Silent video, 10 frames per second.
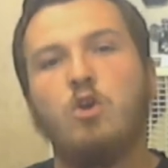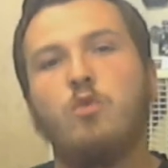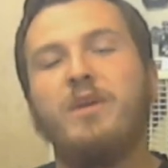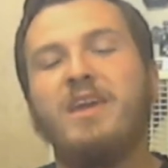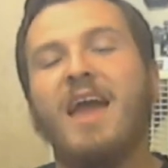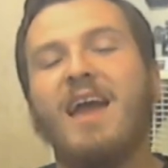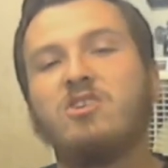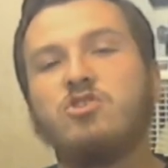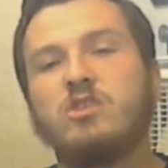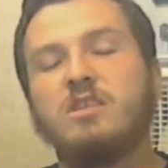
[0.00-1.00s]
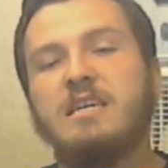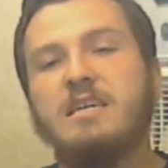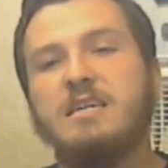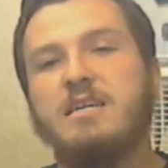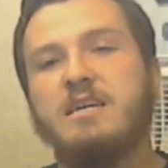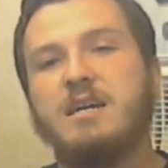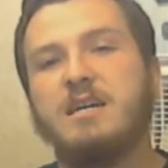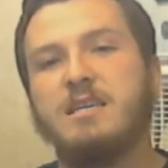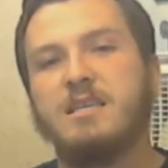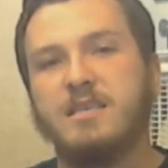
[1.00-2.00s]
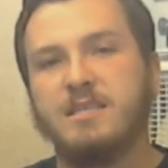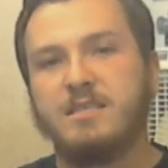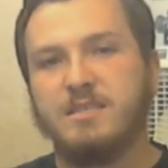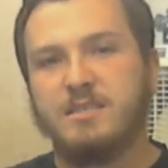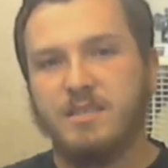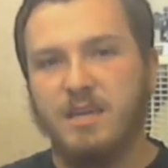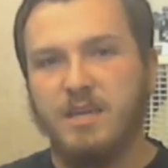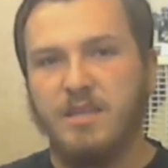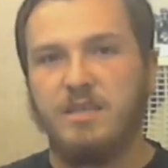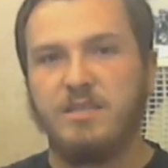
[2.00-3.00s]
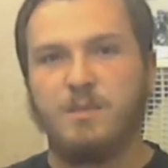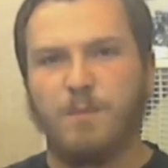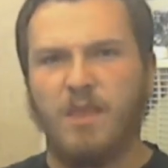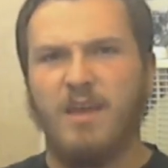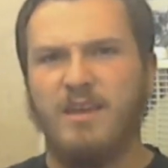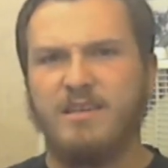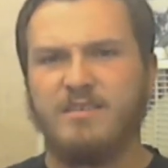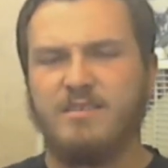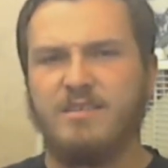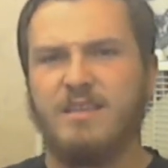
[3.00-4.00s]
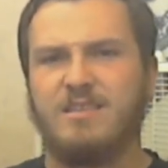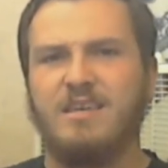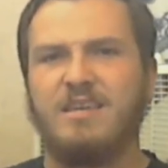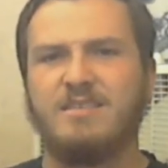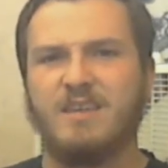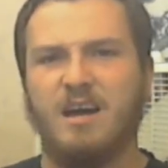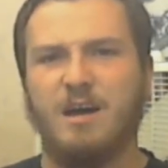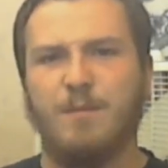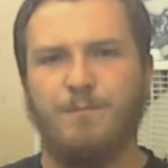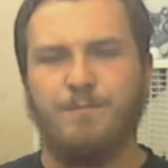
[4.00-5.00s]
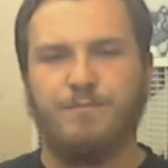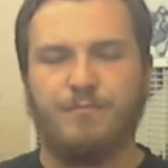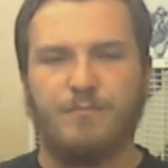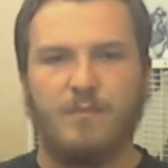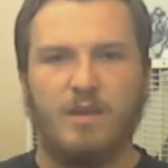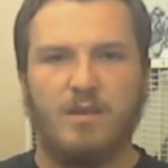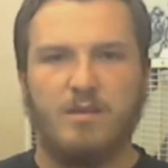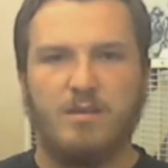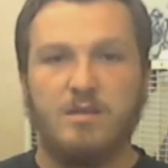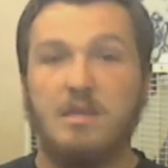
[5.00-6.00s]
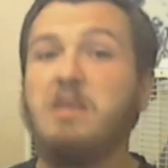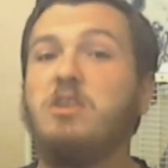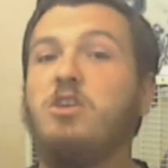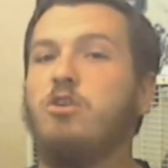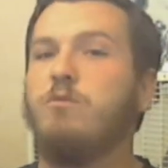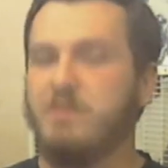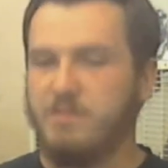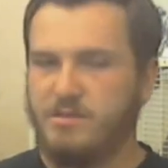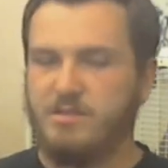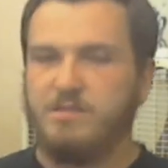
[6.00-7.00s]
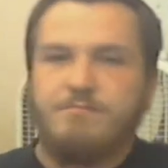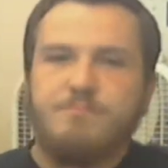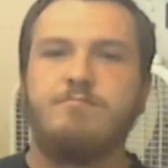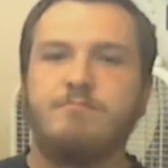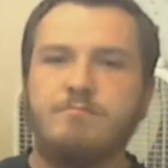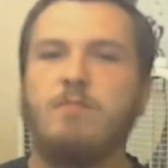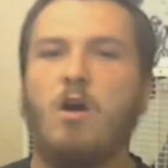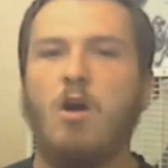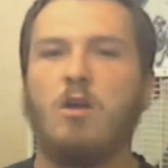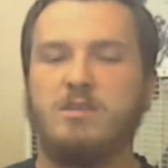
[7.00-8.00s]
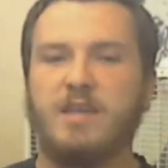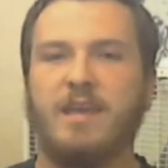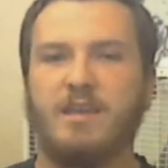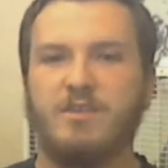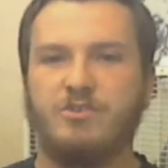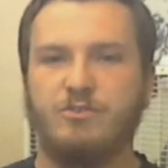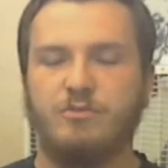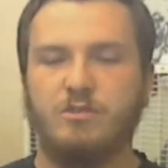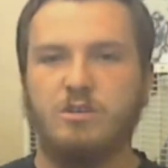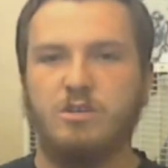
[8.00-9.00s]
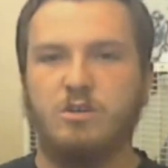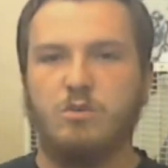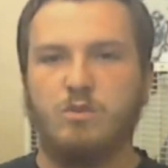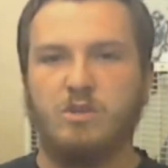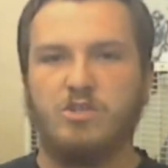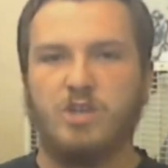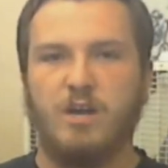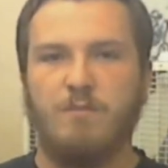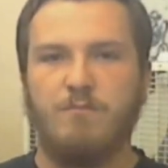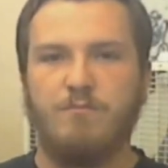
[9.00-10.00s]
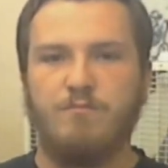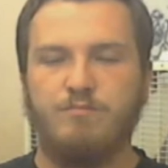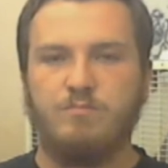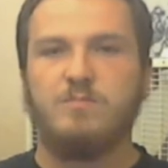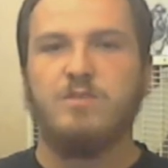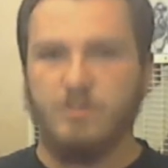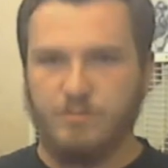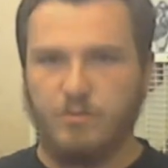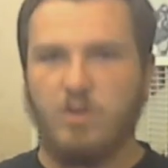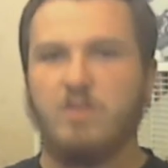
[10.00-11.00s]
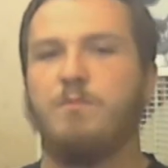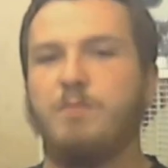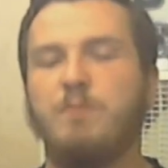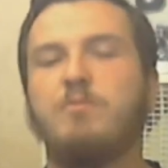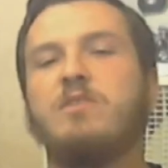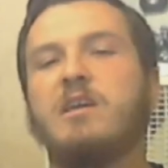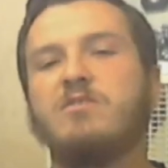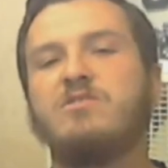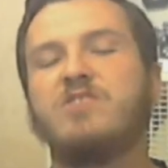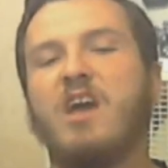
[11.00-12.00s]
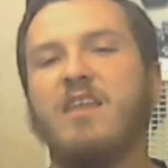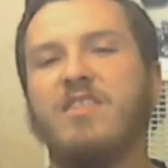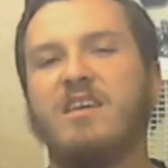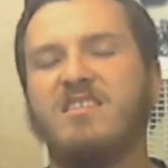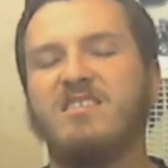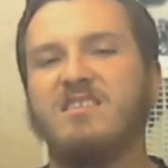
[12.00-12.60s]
we actually uh, get to see this place that these um, Inhumans are taken to, which um, you know, one of the people tells Scott that